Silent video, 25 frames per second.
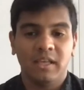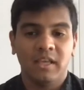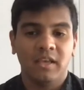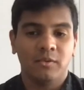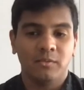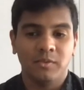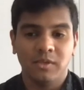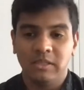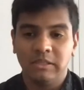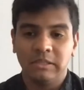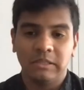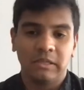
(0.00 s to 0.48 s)
and
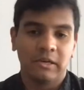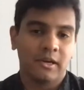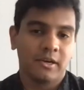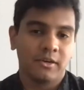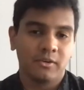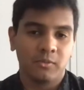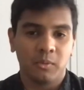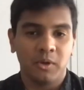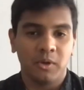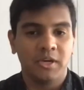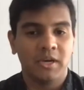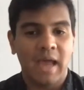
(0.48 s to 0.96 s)
we
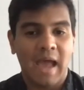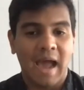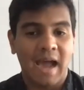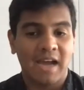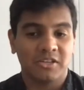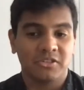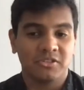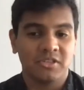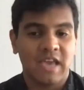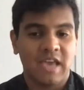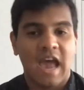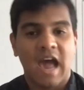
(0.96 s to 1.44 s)
learned what
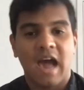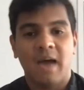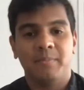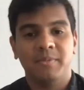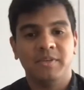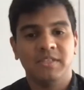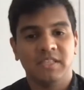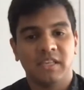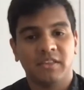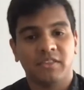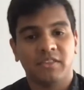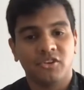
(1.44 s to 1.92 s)
actually
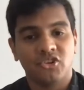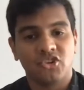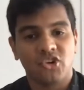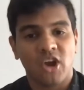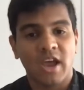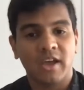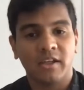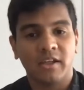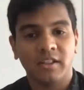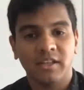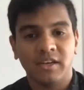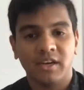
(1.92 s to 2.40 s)
happens at the
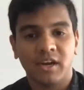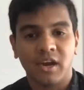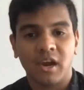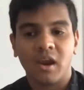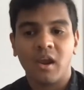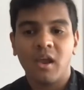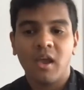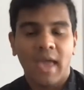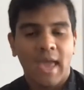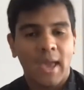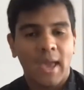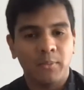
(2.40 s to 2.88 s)
dry cleaner,
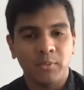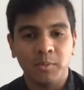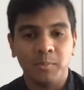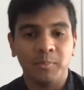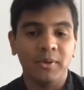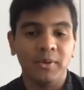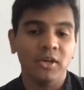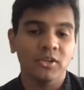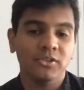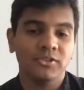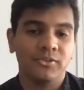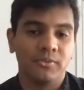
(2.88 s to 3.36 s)
and we
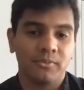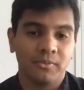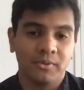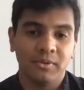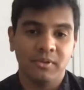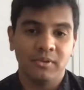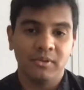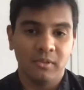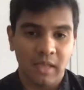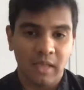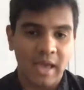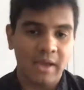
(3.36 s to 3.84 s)
built a
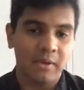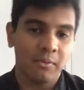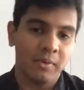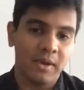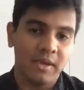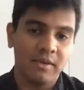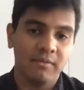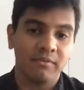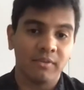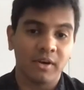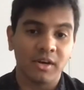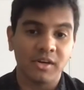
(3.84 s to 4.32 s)
really
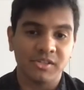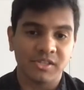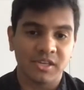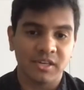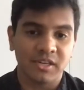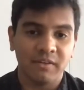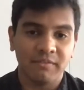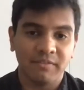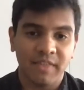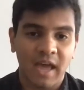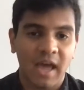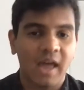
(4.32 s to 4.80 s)
lightweight version
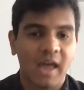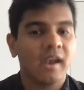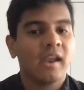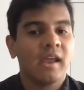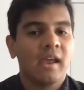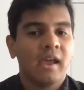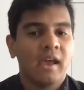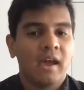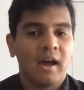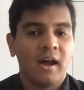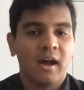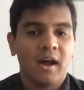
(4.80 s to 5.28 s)
of that.
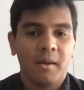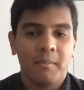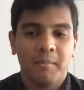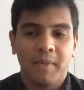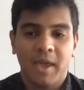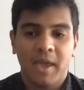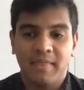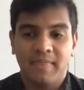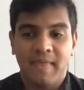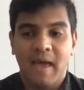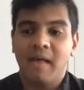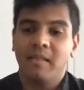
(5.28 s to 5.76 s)

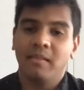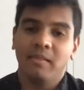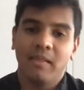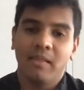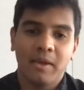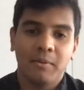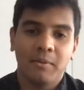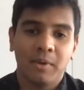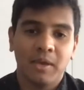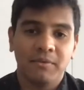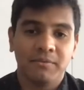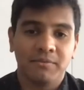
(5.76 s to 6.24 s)
And that
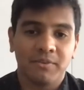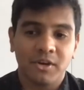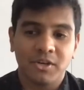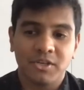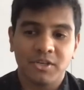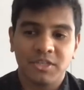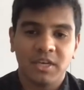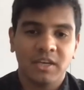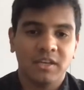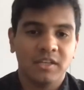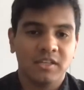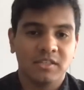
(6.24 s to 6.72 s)
lightweight
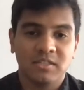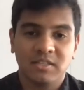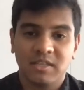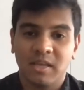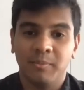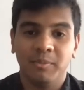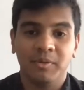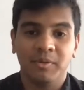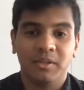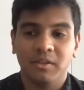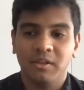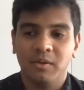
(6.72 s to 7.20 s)
version is
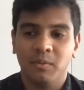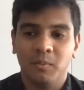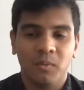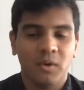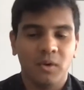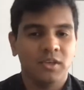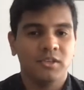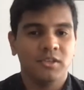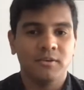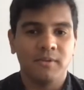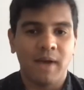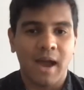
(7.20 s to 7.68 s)
typically
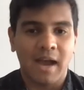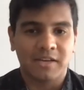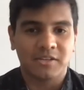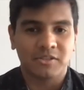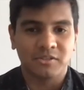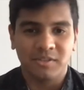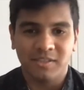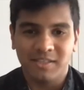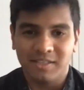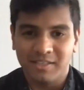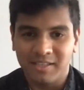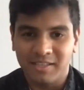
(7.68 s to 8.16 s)
what you
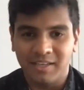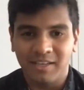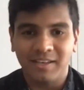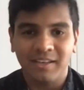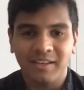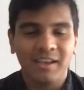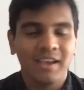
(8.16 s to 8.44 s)
actually need.